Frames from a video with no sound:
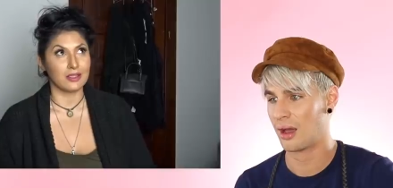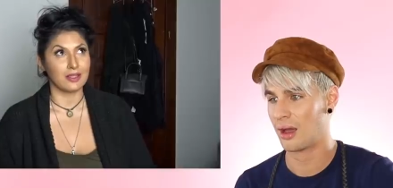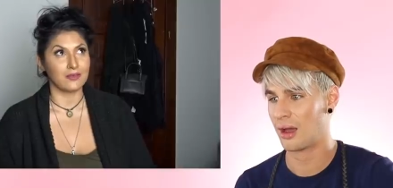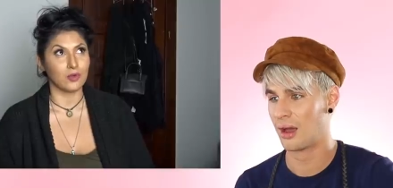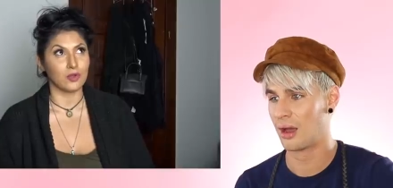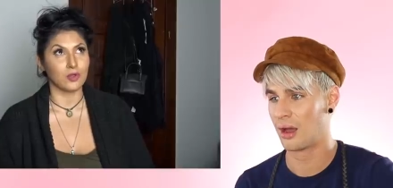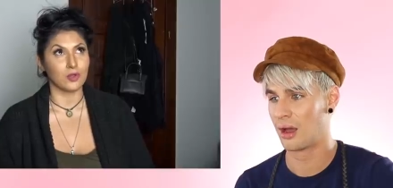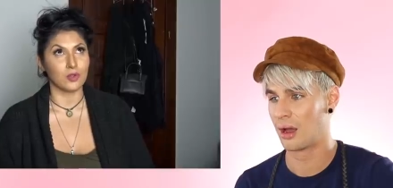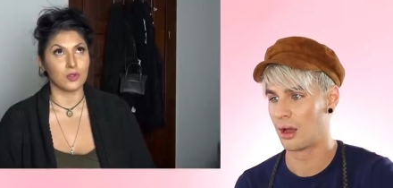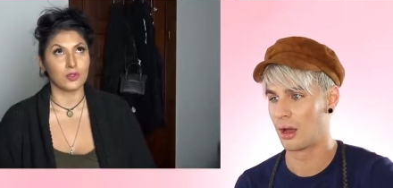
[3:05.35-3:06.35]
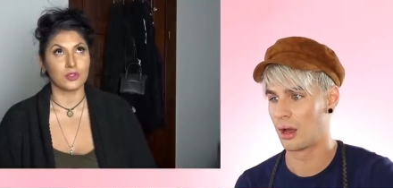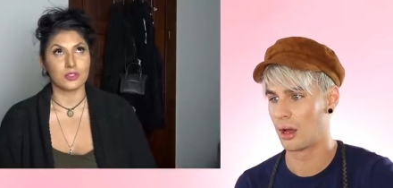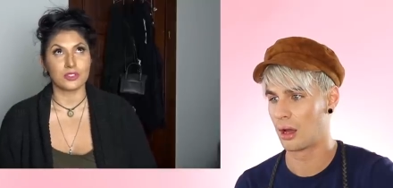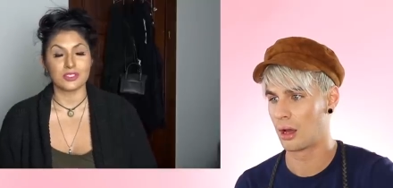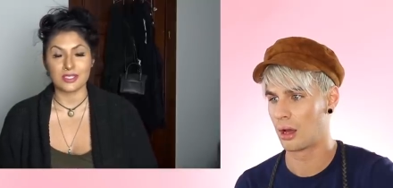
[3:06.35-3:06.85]
Speaker 1: level
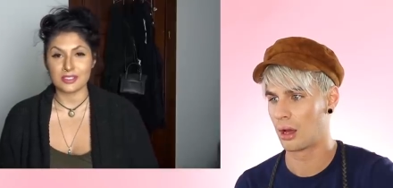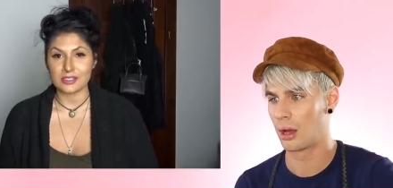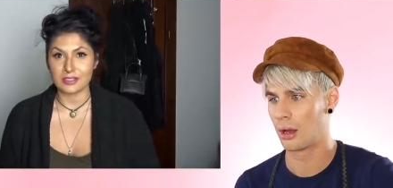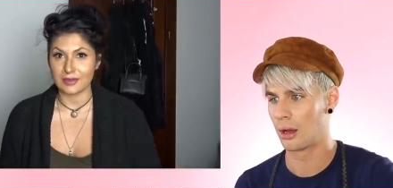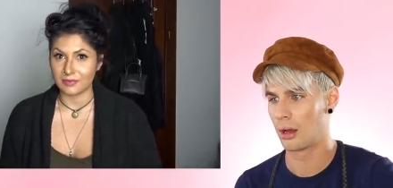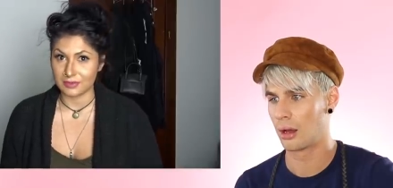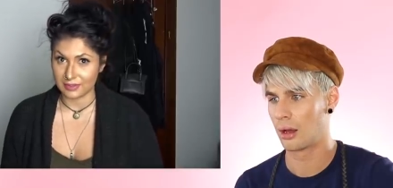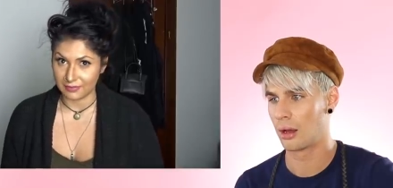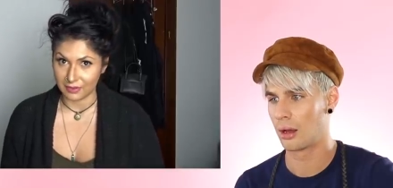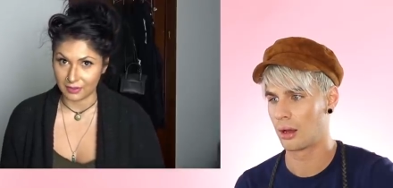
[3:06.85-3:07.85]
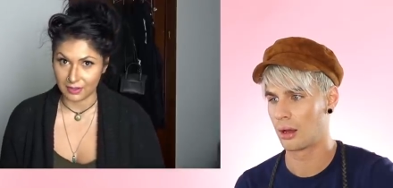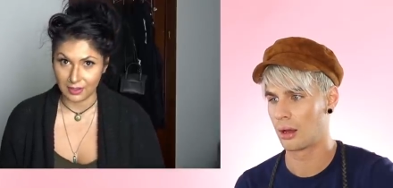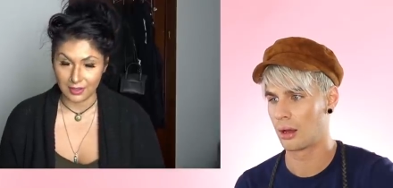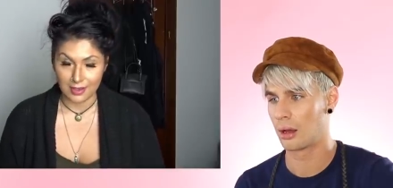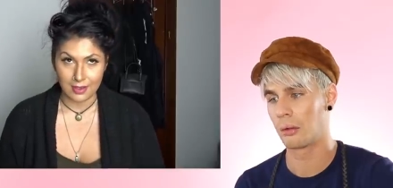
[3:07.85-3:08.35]
six and level seven
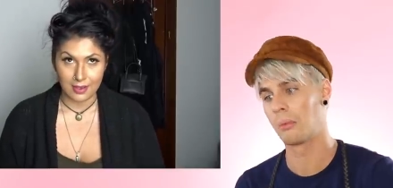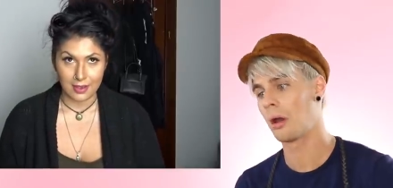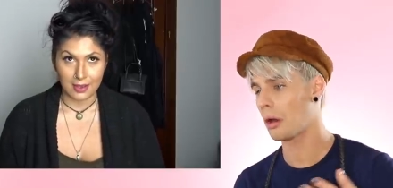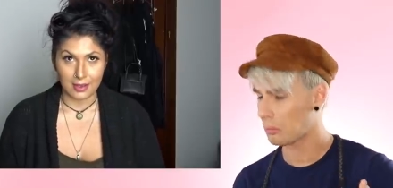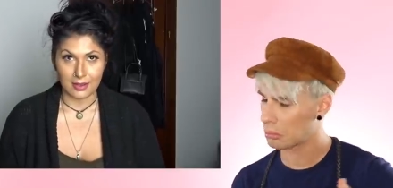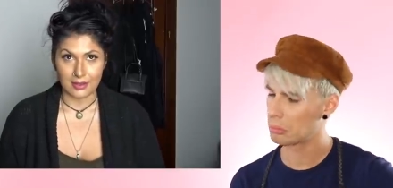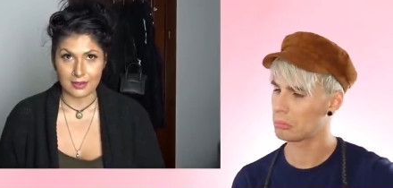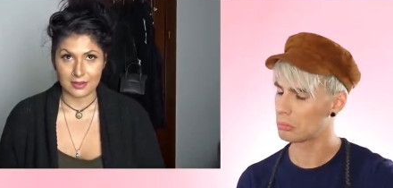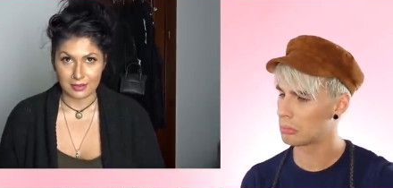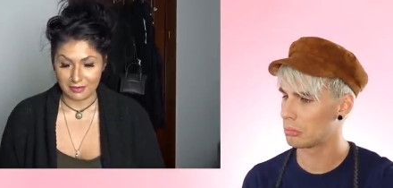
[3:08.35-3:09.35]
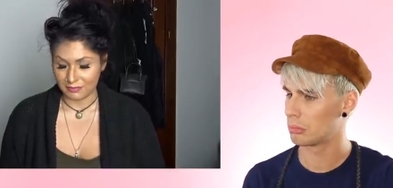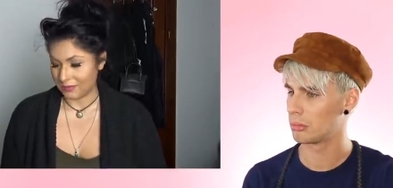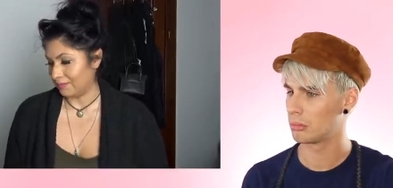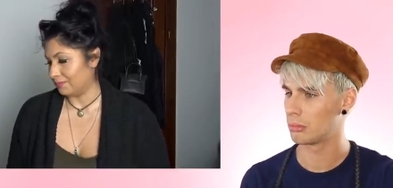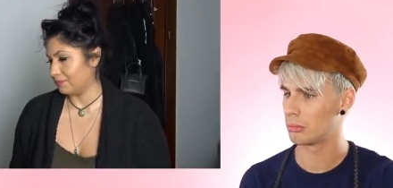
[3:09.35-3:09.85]
uh, lift.
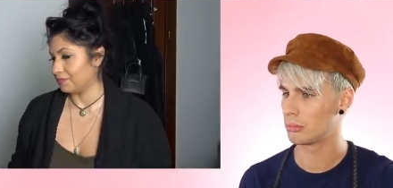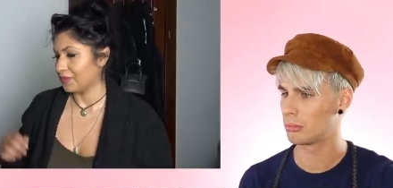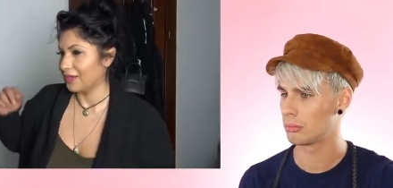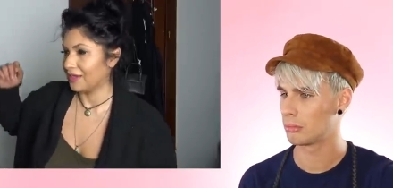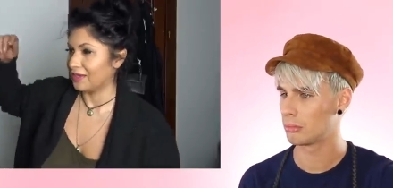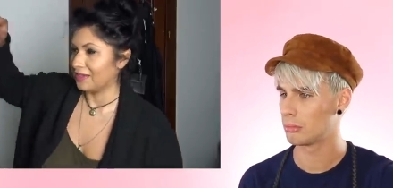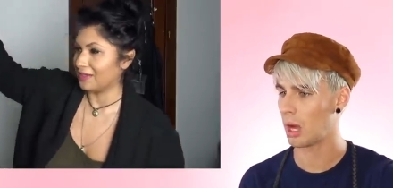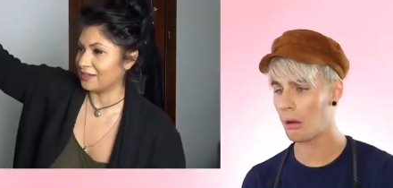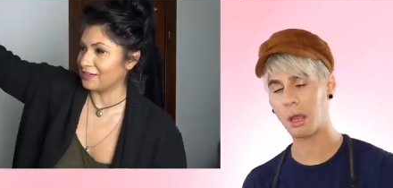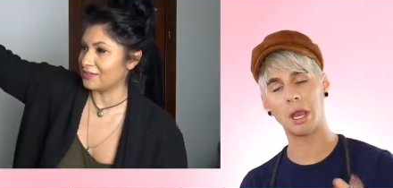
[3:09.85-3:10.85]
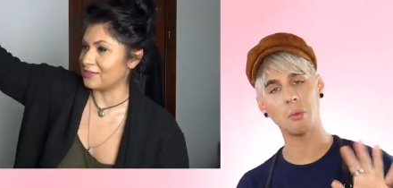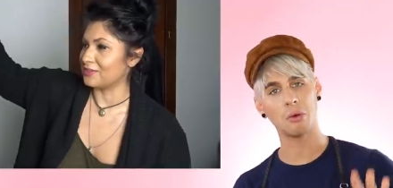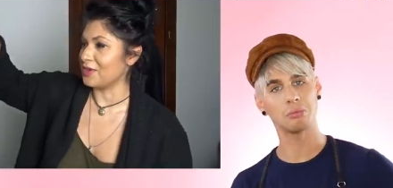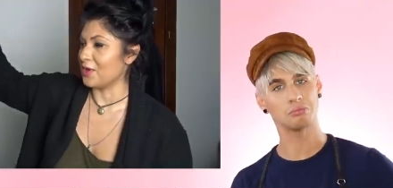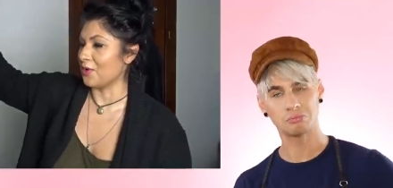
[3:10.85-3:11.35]
Speaker 2: Okay. Well,
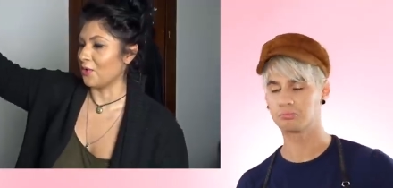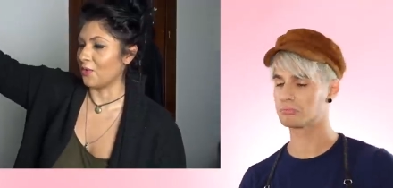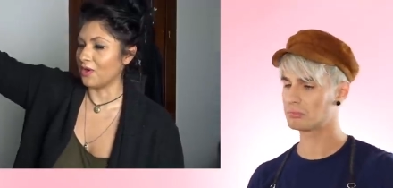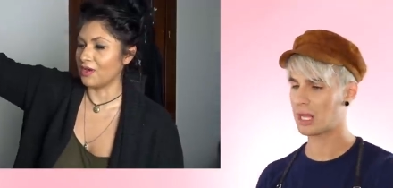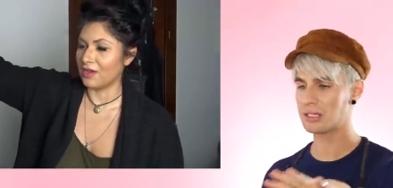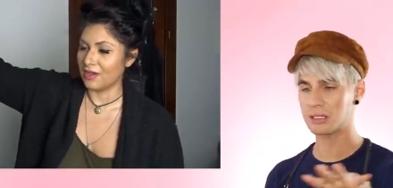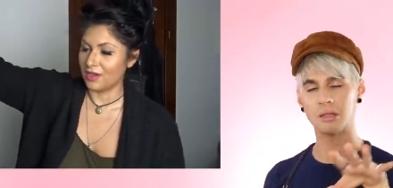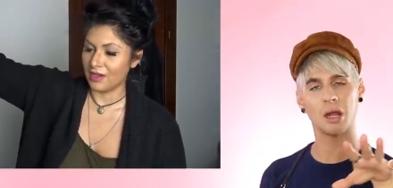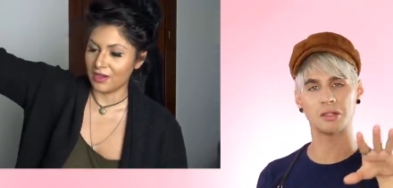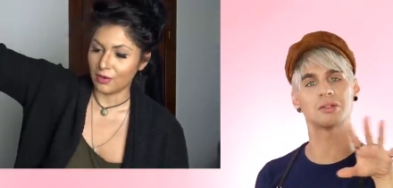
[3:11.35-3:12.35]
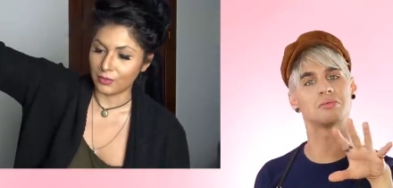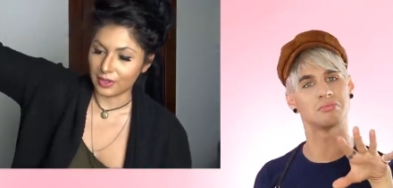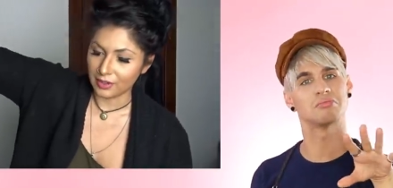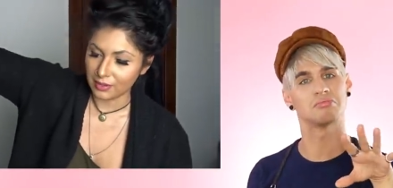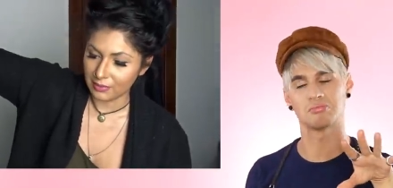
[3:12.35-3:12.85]
so that's not...
Speaker 1: we
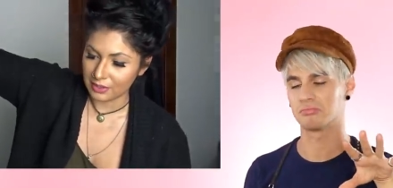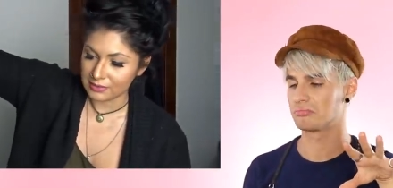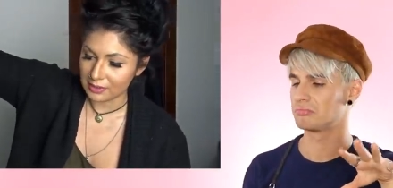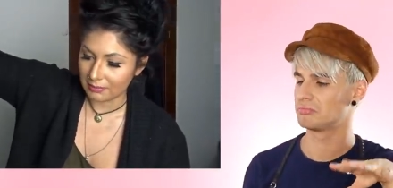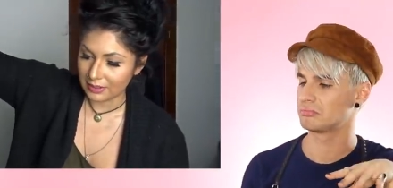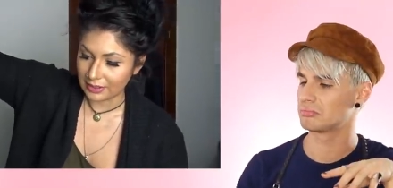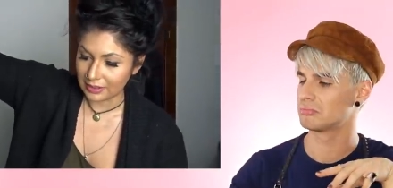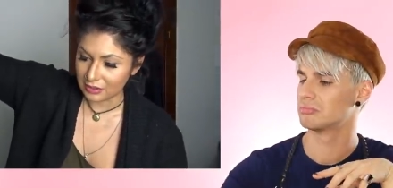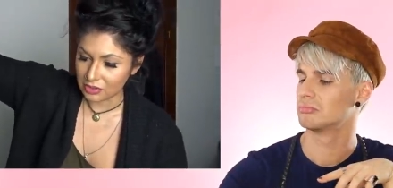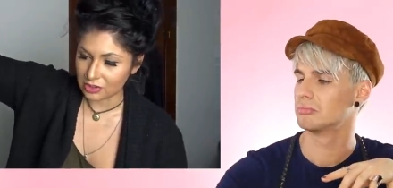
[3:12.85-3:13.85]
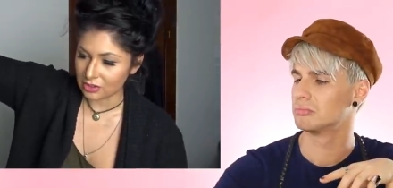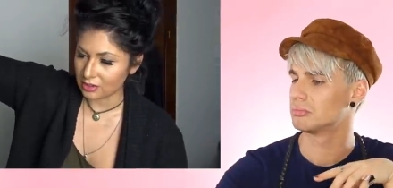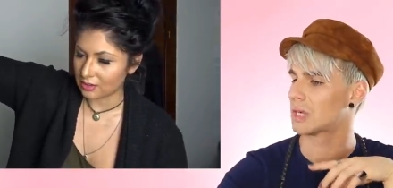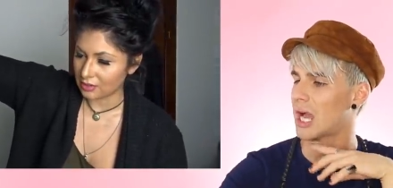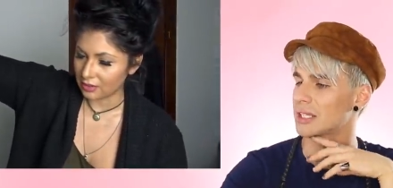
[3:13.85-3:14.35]
are going to be using bleach.
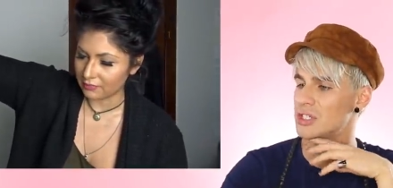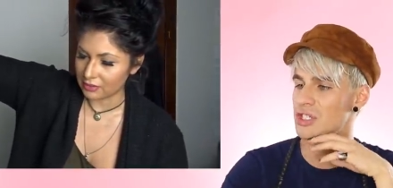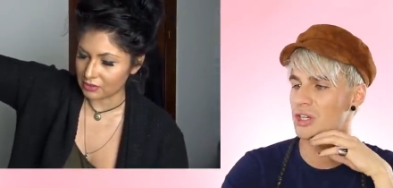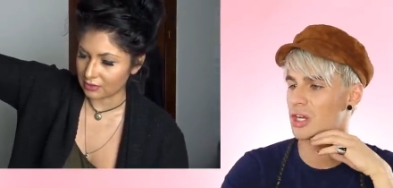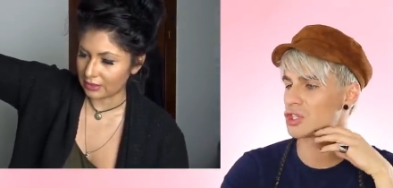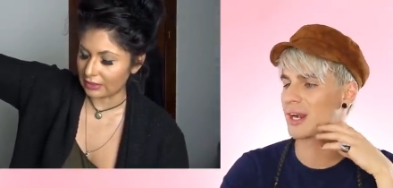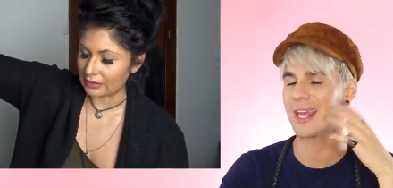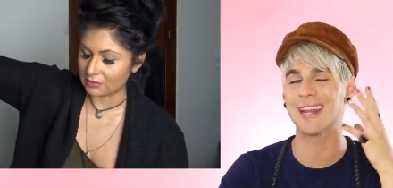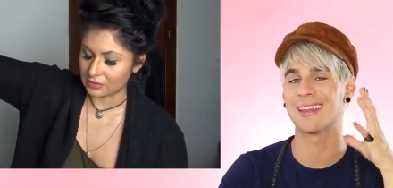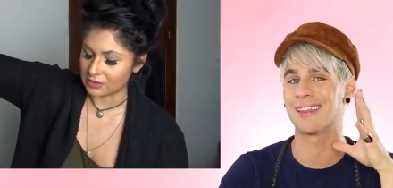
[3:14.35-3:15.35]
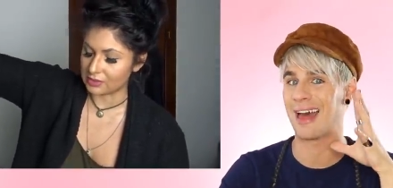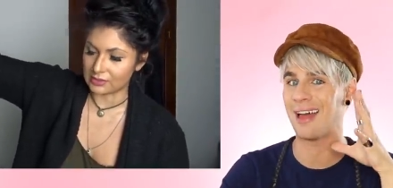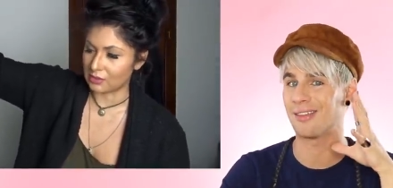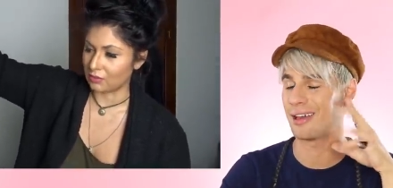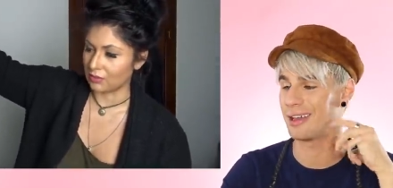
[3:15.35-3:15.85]
Speaker 2: At least eventually, not trying to get it which that
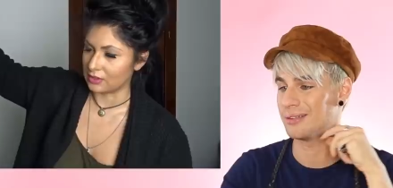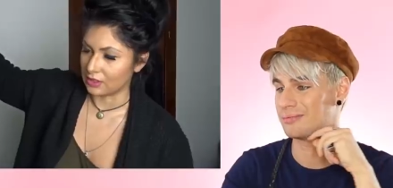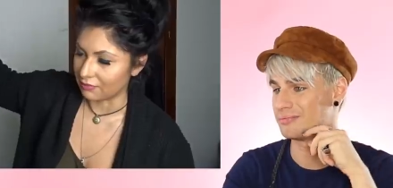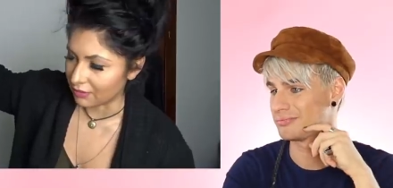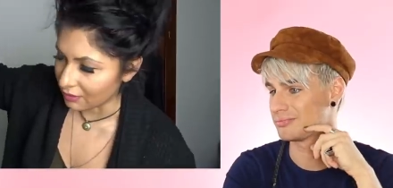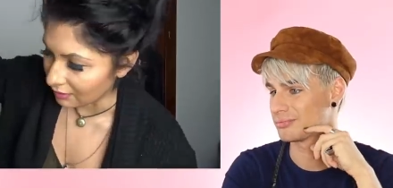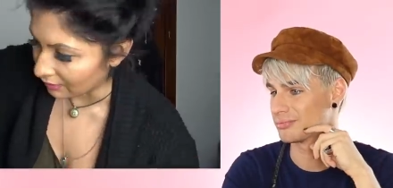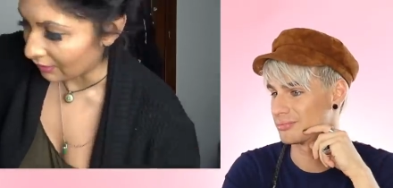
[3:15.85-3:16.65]
is totally
Speaker 1: terrifying.